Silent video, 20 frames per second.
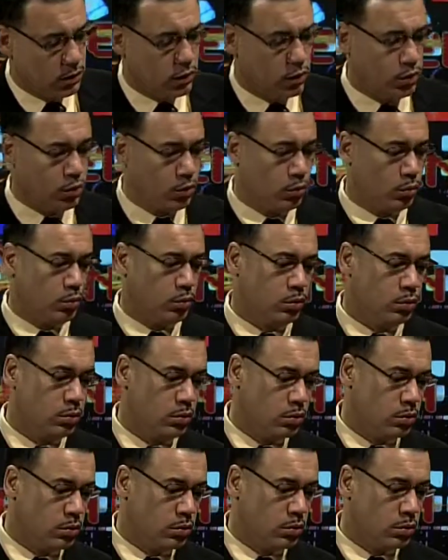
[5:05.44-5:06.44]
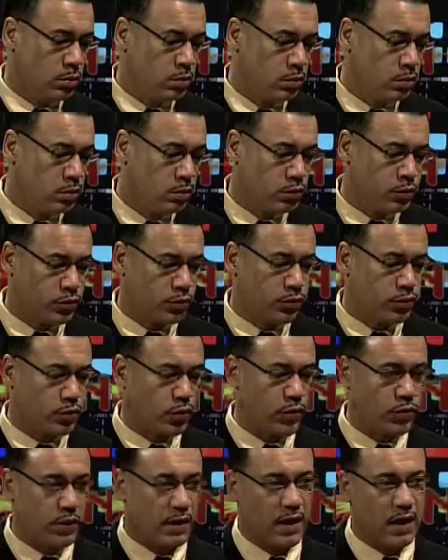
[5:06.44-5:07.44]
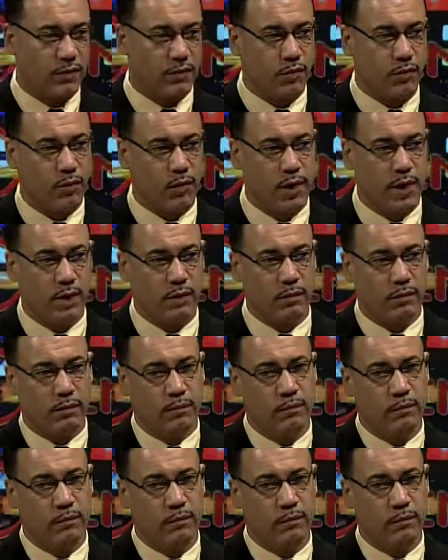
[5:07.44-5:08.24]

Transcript: to turn your life around?